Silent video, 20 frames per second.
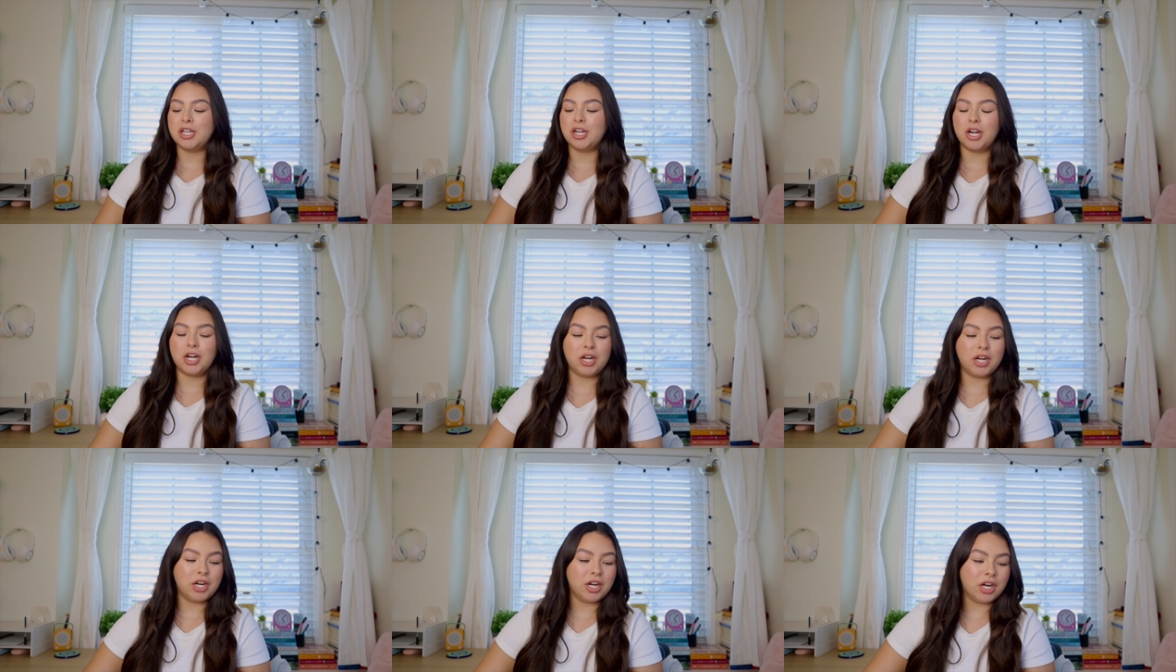
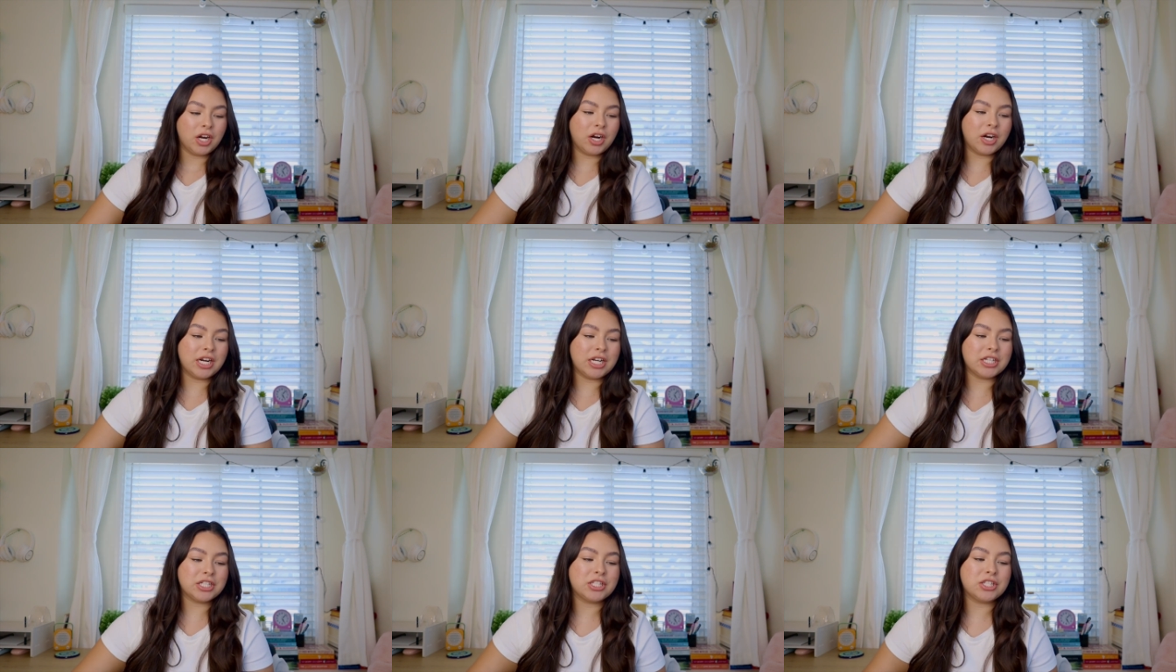
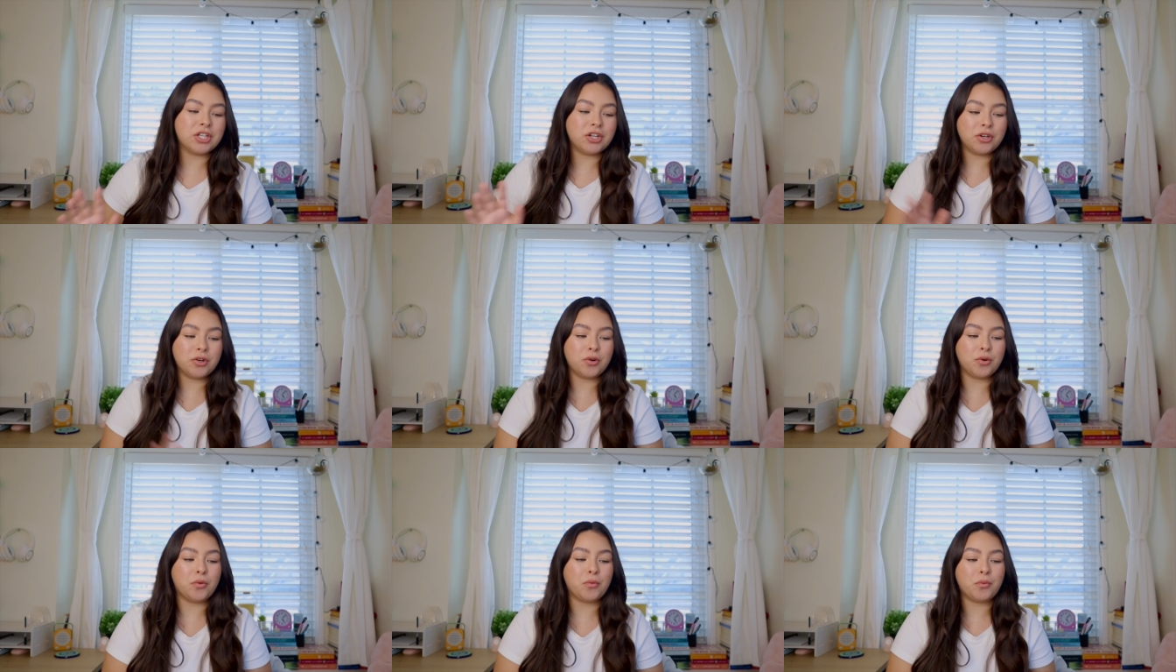Alright,
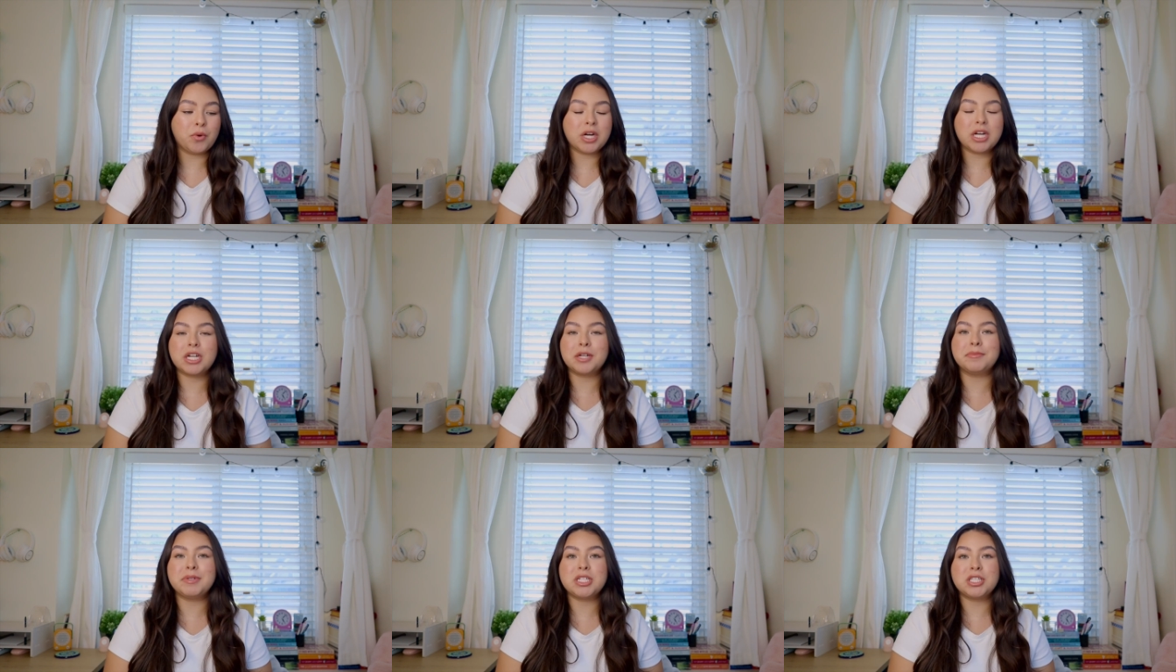so we're going
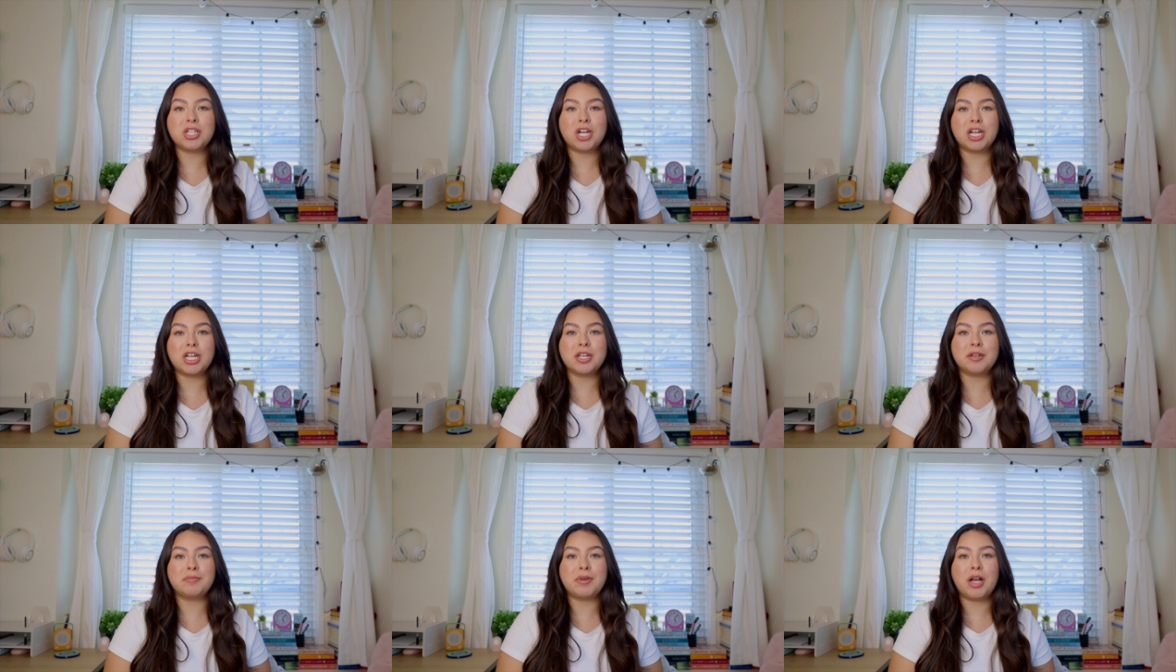to be
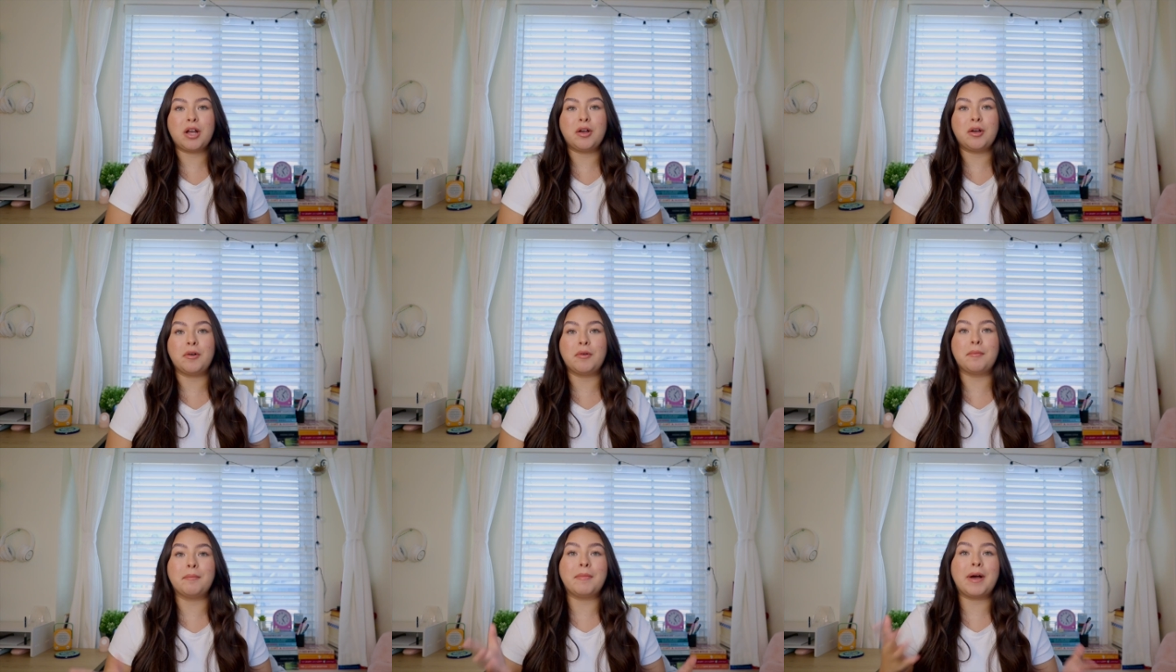talking
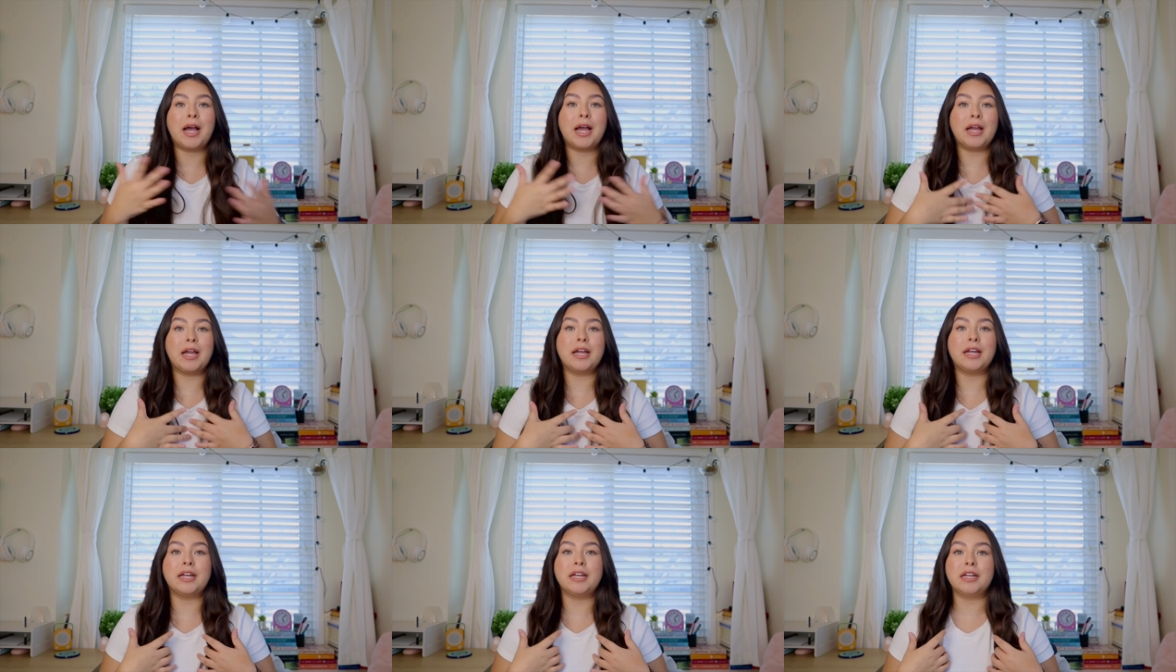about
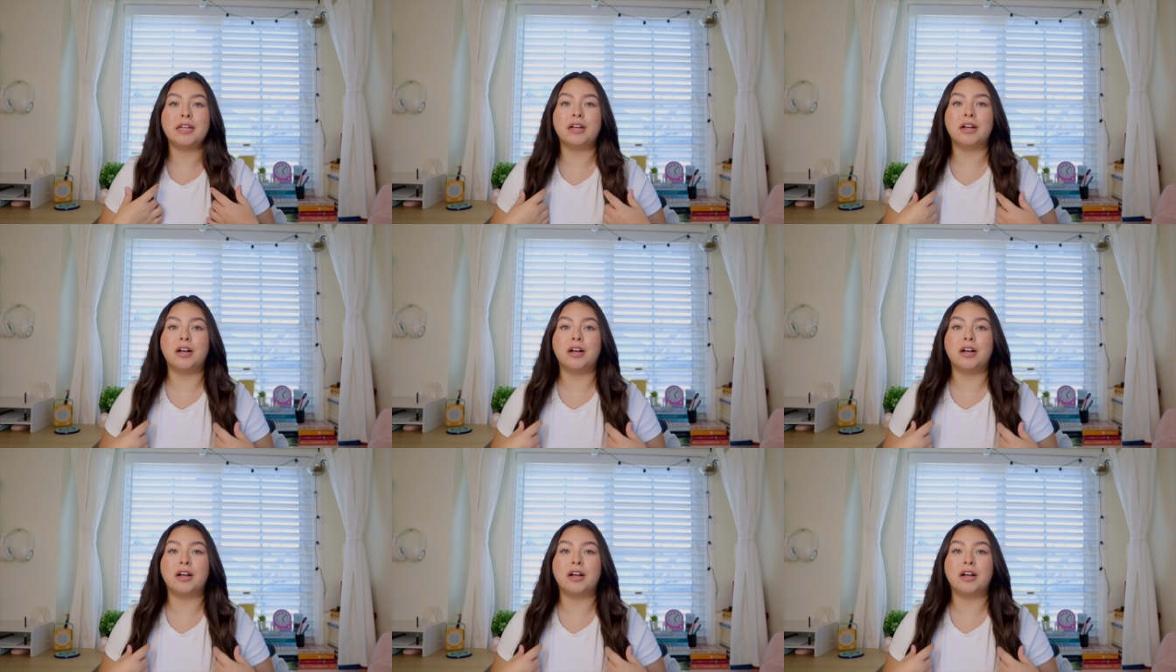my